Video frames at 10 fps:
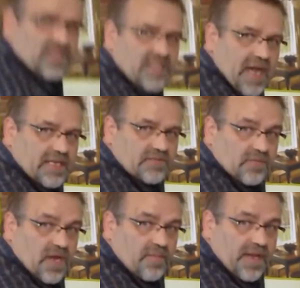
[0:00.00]
sash from
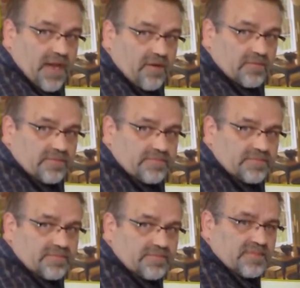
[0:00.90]
coming out.
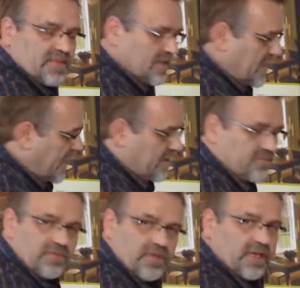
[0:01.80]
Now,
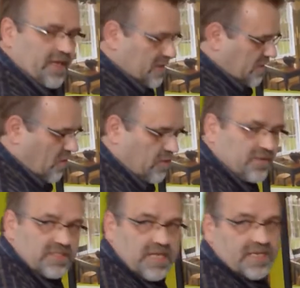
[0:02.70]
you can hold
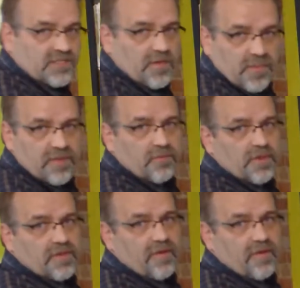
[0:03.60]
the sash up either with your